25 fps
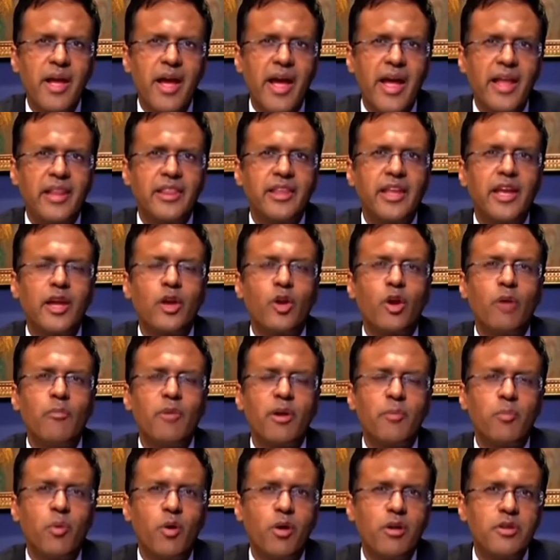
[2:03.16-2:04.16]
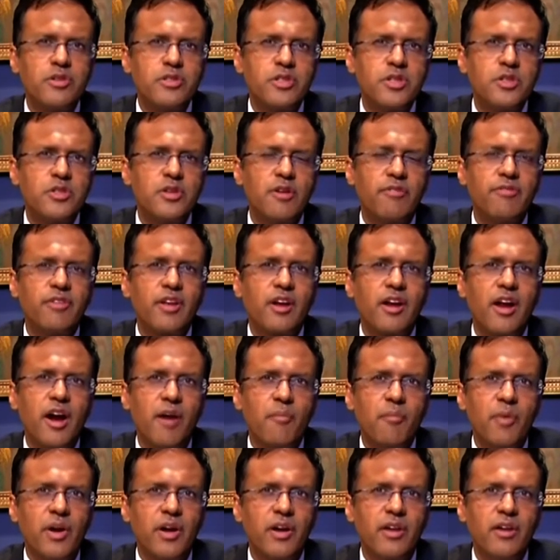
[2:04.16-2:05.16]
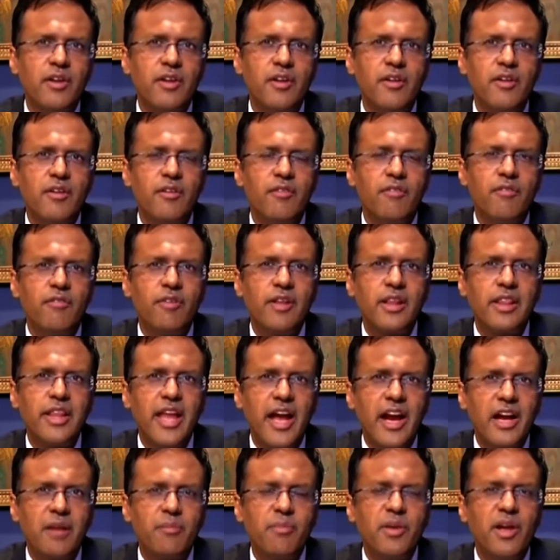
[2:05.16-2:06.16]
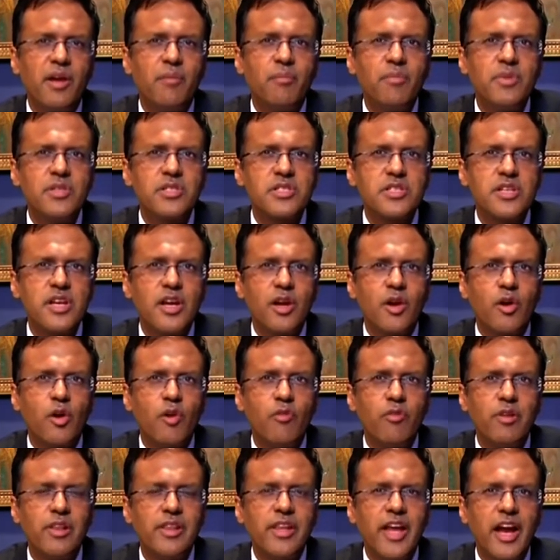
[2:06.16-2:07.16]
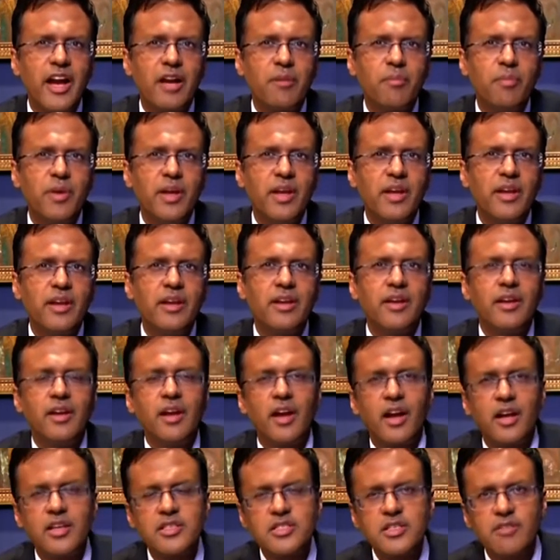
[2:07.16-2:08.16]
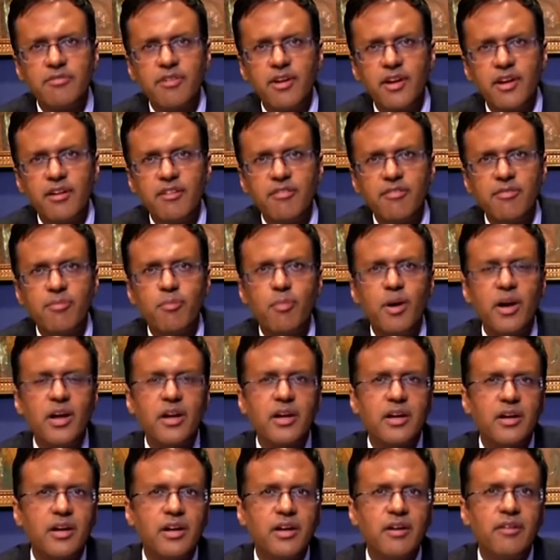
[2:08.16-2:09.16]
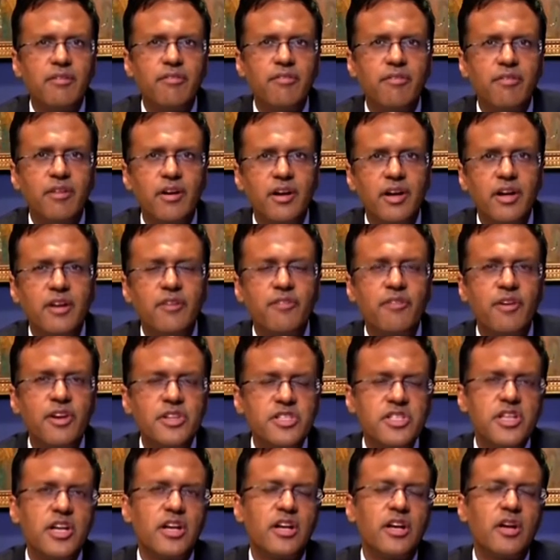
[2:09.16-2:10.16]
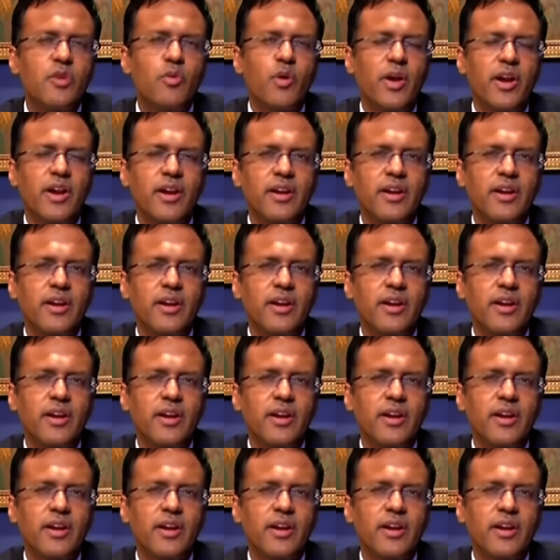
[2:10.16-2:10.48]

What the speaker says: and the economic policies of the government, will that be a mistake or will that be conservative but a differentiated one?